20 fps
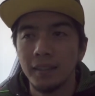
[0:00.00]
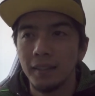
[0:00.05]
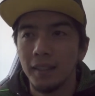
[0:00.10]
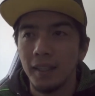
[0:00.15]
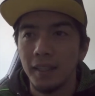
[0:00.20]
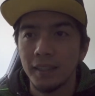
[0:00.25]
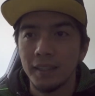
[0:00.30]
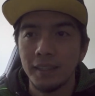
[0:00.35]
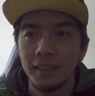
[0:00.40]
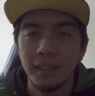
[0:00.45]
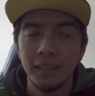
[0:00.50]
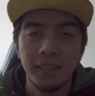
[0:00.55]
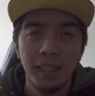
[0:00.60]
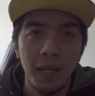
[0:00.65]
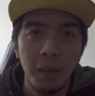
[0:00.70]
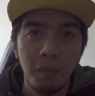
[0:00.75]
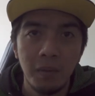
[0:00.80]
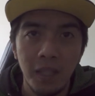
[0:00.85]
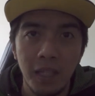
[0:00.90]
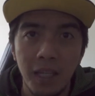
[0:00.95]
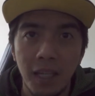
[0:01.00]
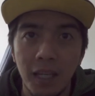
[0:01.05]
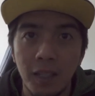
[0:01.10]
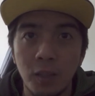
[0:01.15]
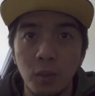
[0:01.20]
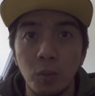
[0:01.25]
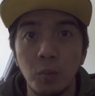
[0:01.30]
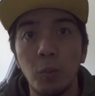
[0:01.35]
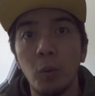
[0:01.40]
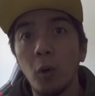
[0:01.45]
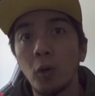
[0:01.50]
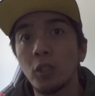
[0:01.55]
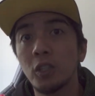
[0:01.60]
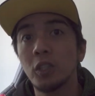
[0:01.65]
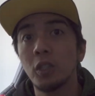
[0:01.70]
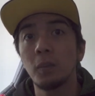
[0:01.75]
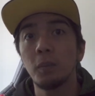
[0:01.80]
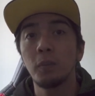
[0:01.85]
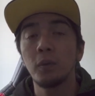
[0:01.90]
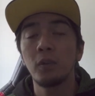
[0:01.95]
it's the same thing. It's
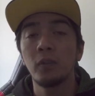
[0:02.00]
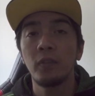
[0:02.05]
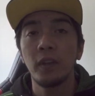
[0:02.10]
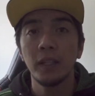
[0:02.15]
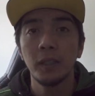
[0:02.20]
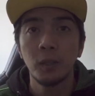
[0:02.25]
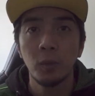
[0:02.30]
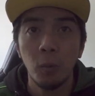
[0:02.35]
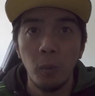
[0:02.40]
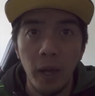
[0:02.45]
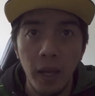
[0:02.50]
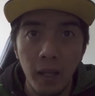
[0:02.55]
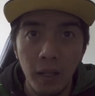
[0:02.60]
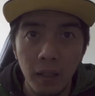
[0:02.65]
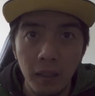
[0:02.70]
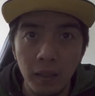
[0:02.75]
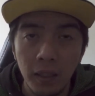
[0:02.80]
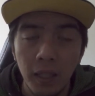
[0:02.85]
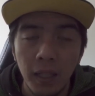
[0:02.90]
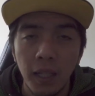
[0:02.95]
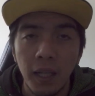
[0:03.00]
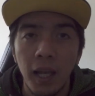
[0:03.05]
waterproof as well,